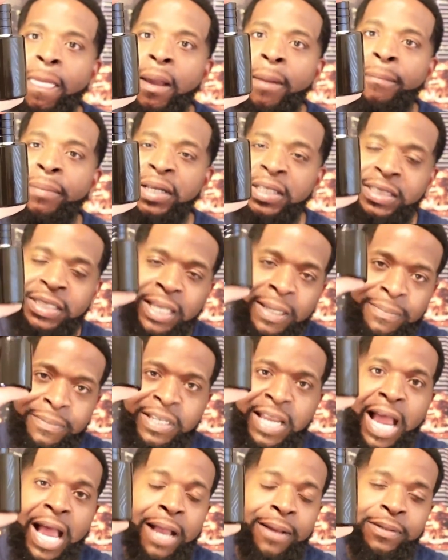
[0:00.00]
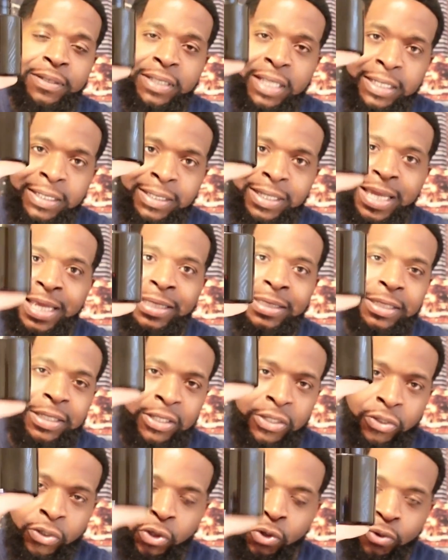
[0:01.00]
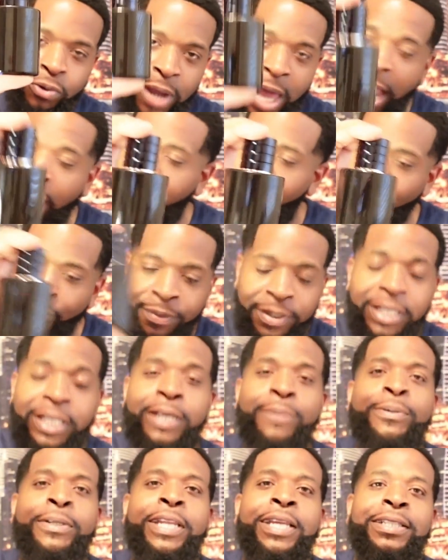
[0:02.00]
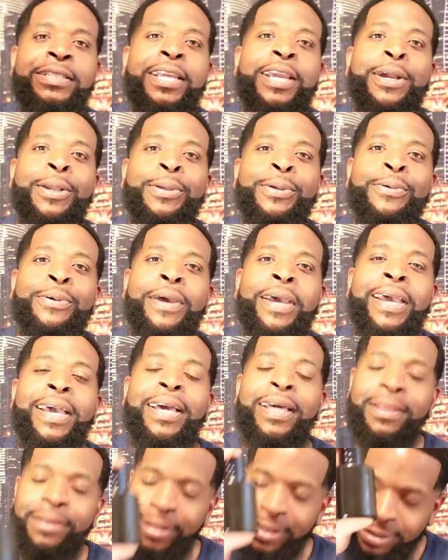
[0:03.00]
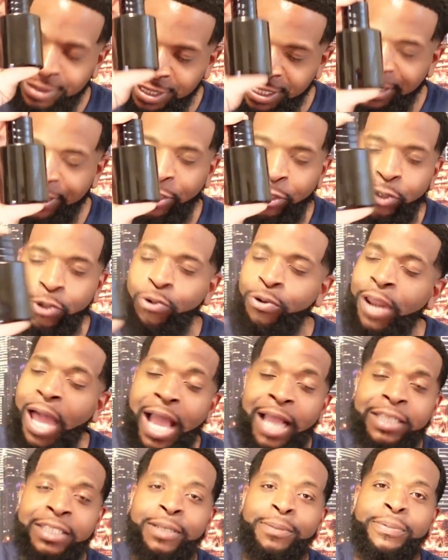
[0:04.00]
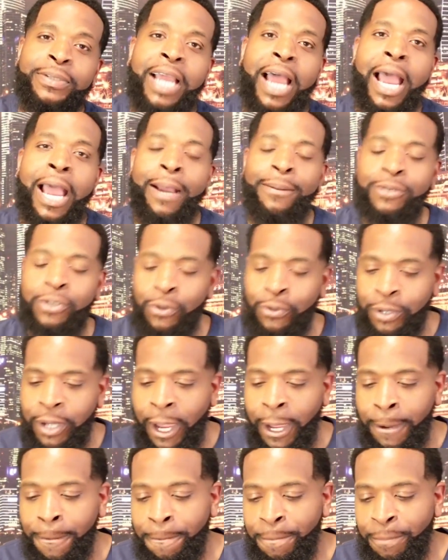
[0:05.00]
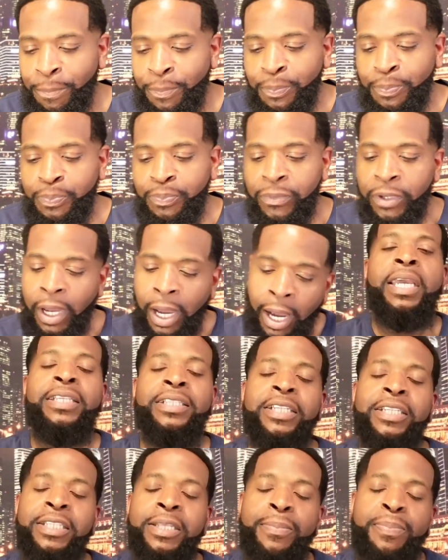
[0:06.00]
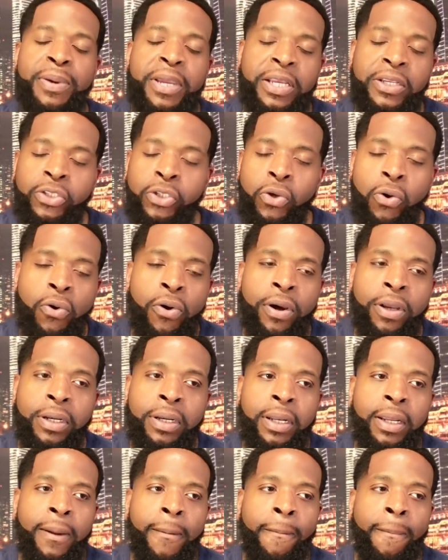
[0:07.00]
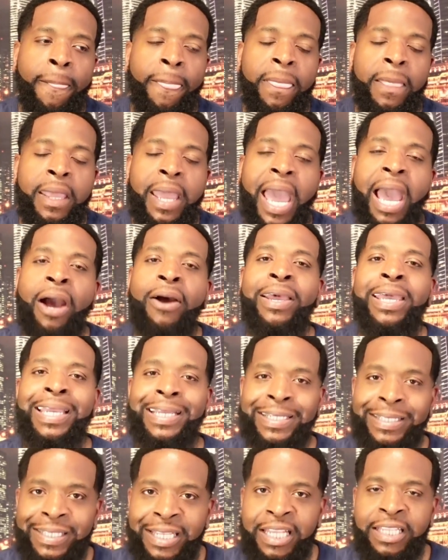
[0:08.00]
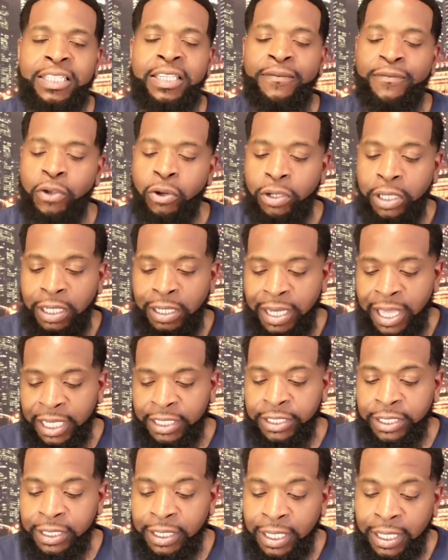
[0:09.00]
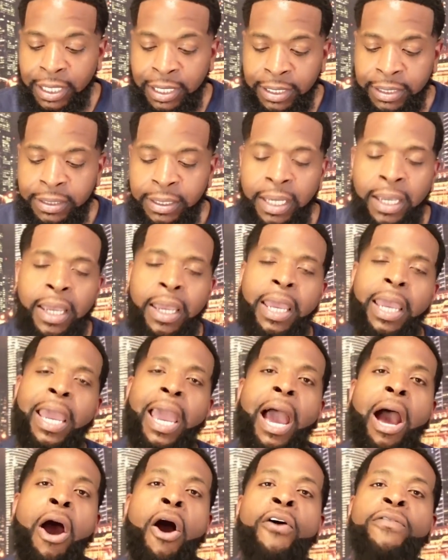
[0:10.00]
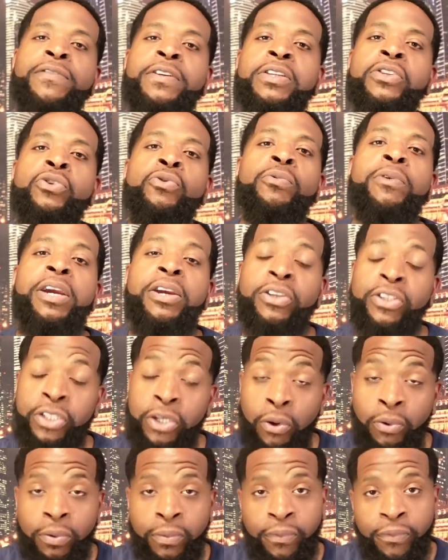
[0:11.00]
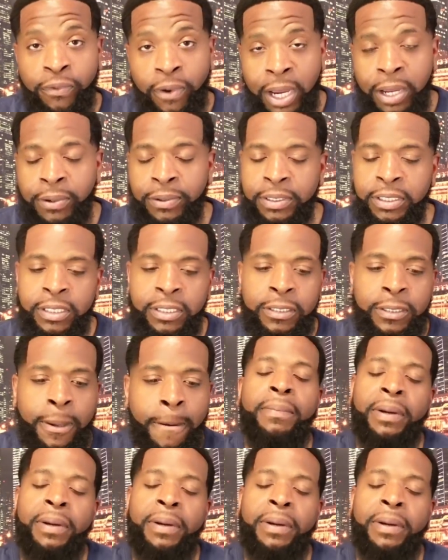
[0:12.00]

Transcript: But sometimes the dents do lie. Don't believe what they tell you. The dents do lie sometimes, okay? It just depends on how extensive your collection is and how often you wear certain fragrances.